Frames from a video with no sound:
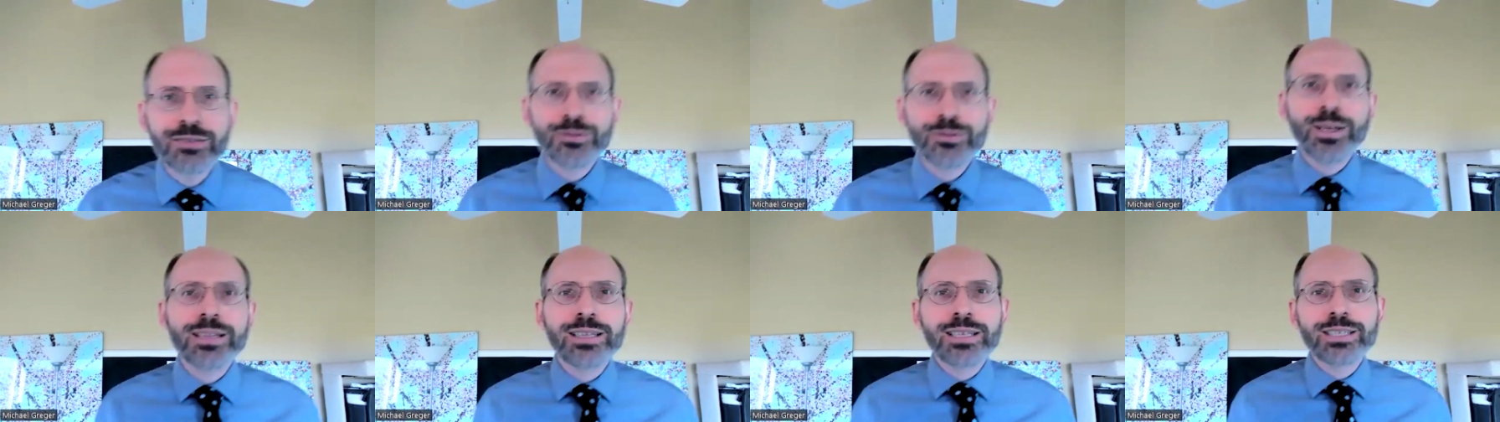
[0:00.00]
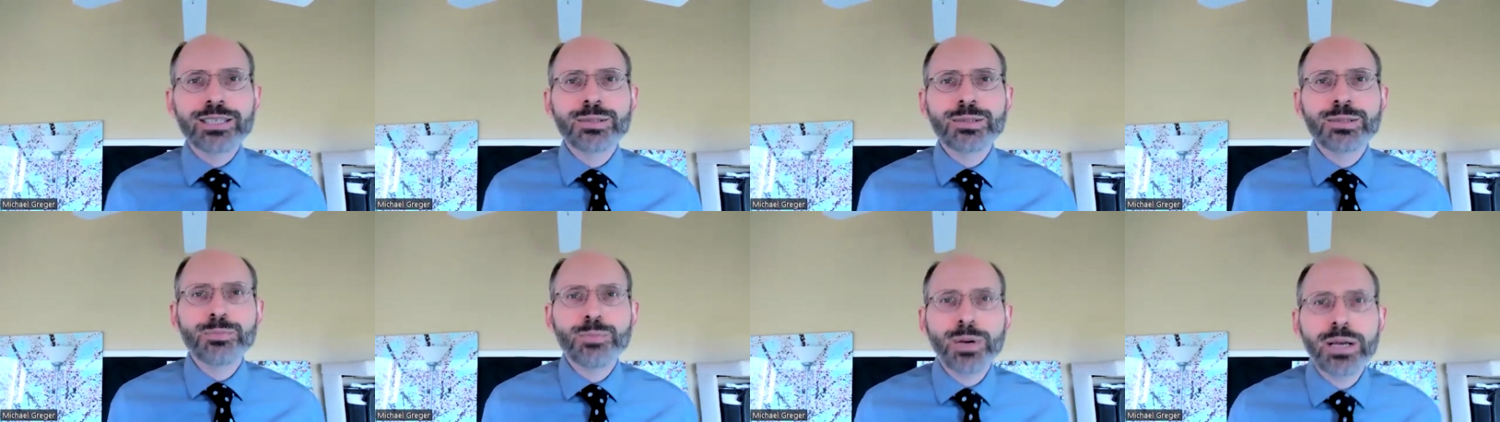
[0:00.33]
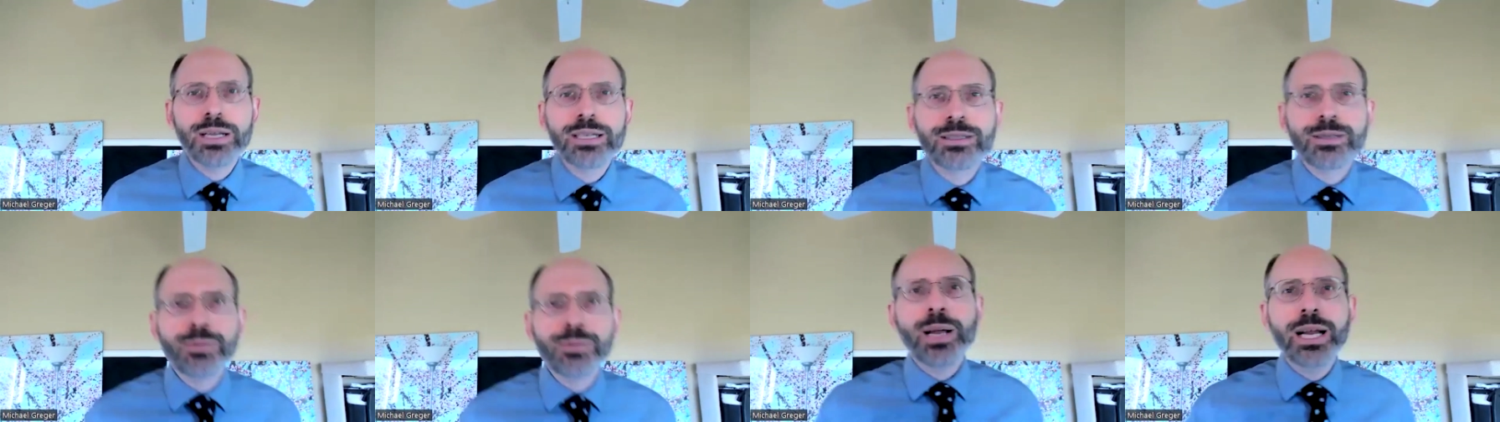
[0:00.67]
They sprayed
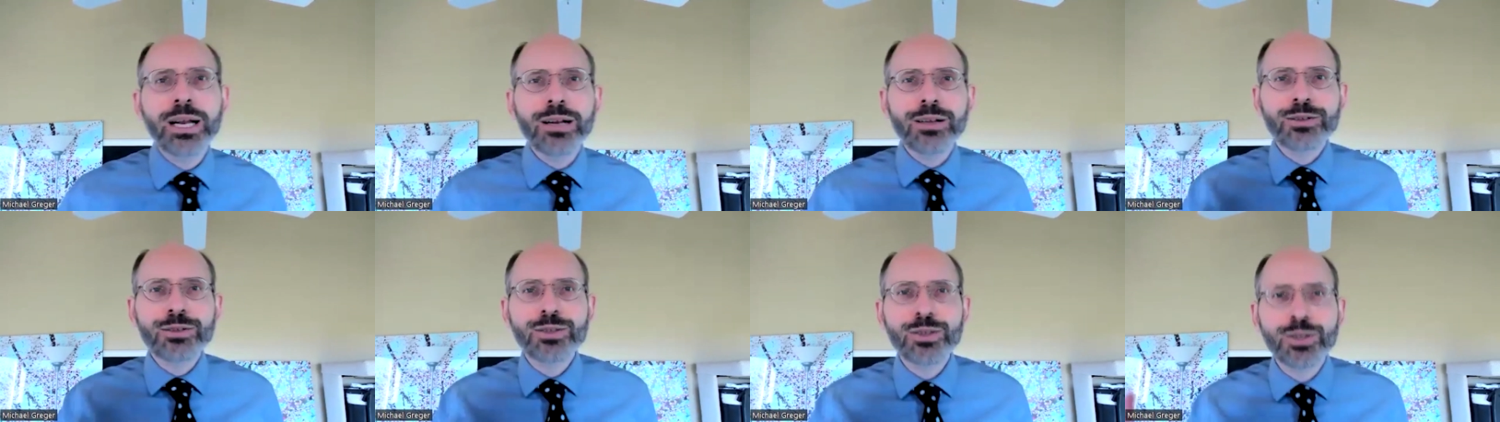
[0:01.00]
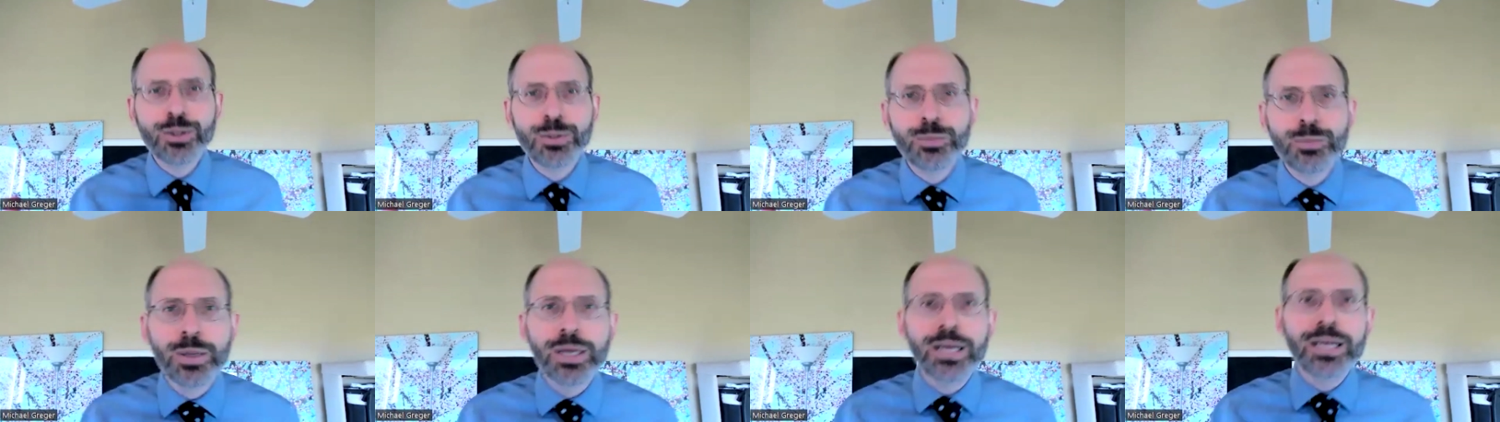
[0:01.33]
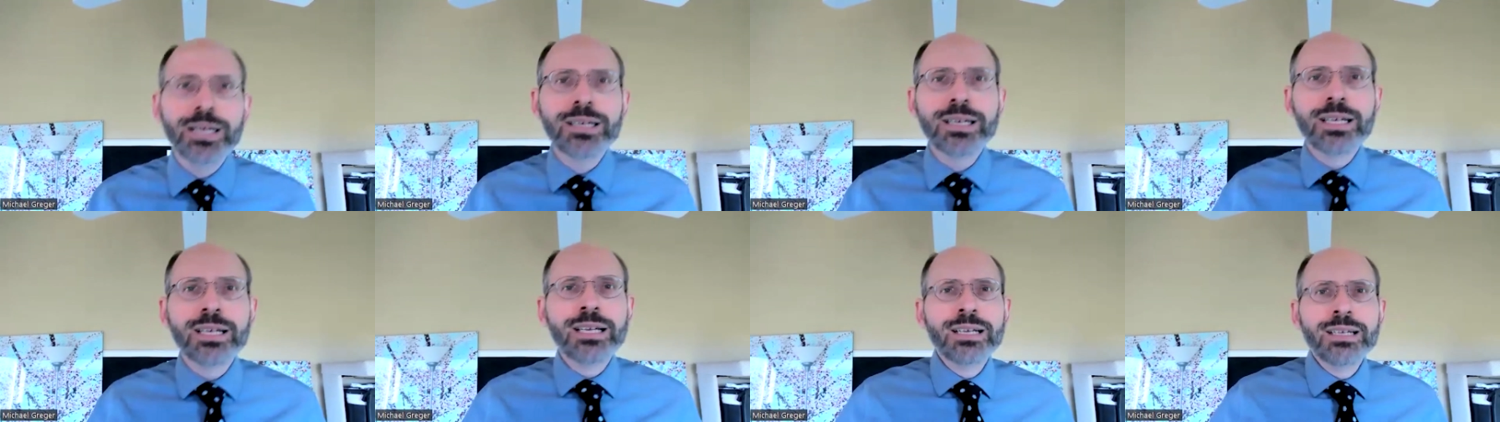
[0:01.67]
tomato soup on
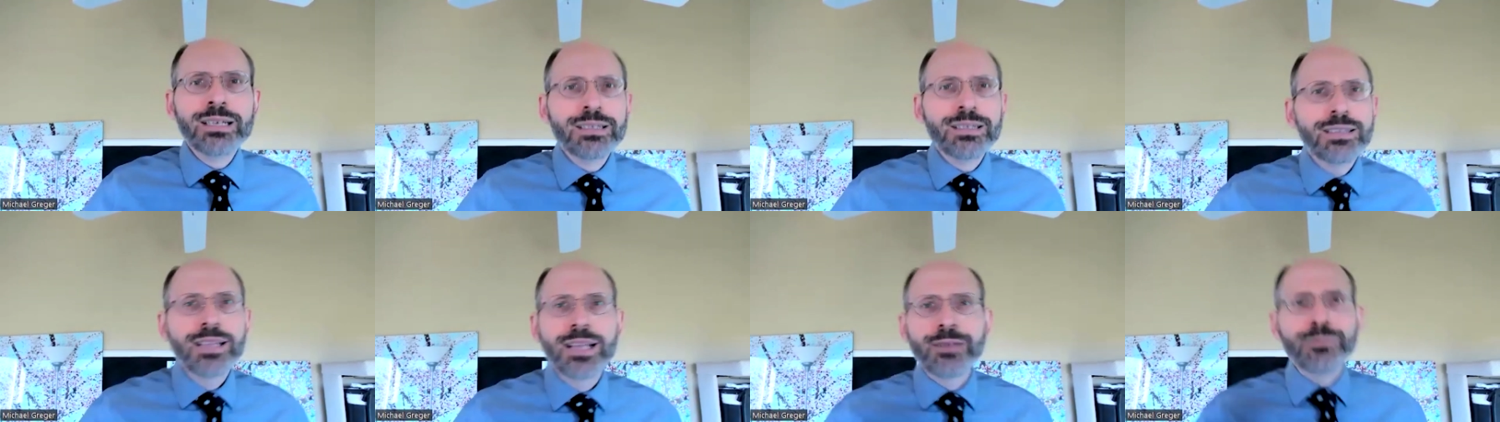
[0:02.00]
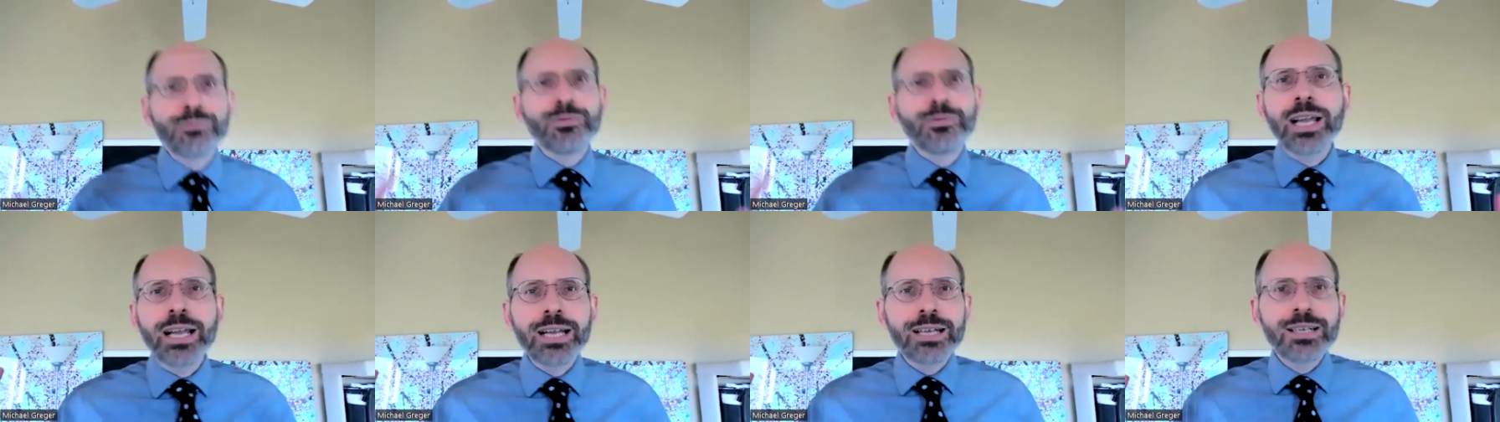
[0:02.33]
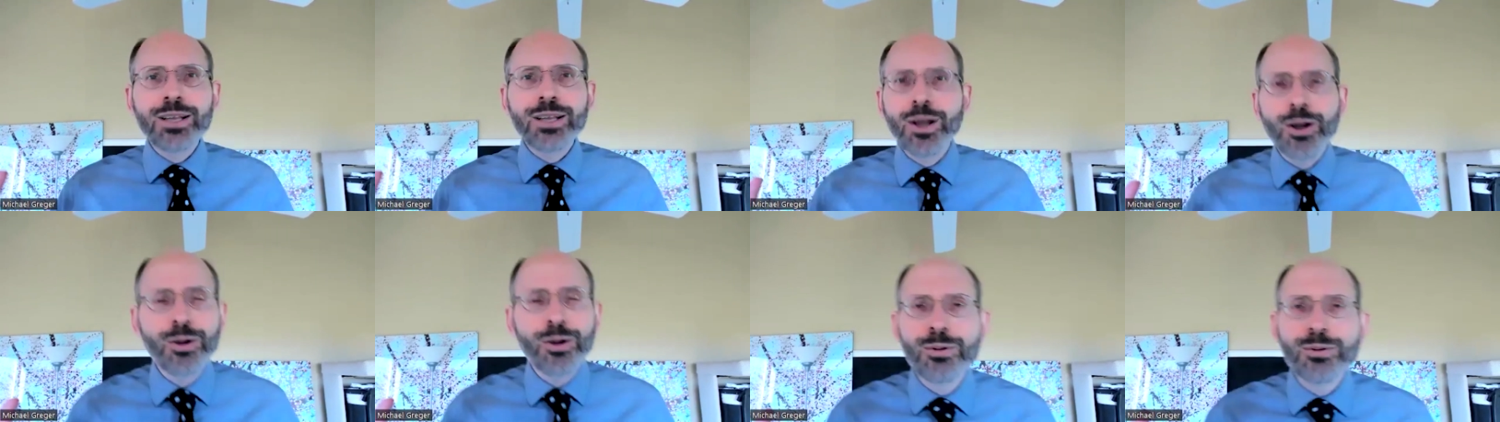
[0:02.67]
like Van
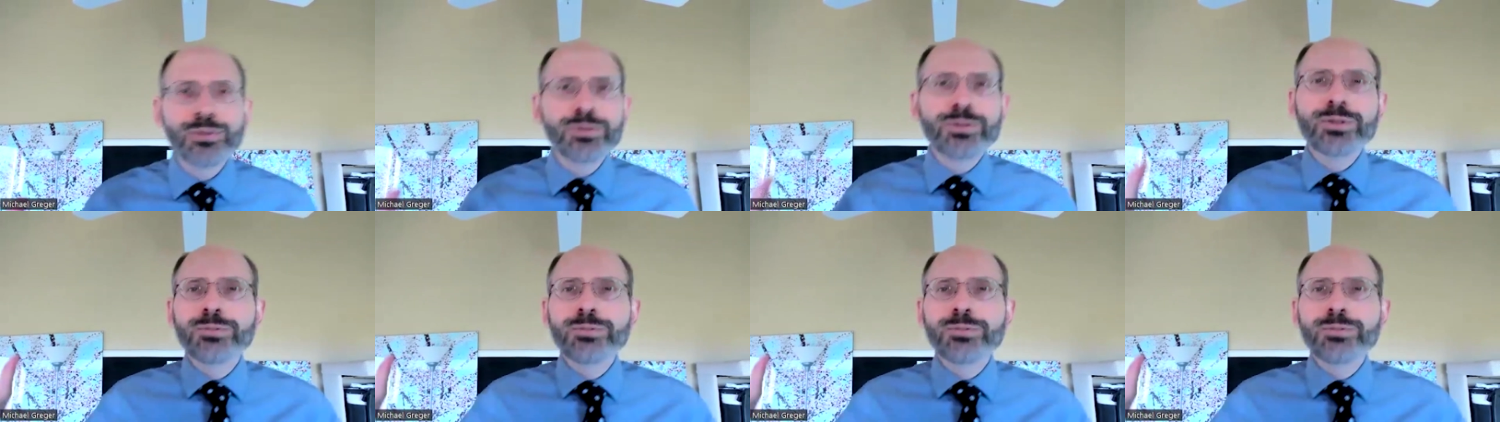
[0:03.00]
Gogh's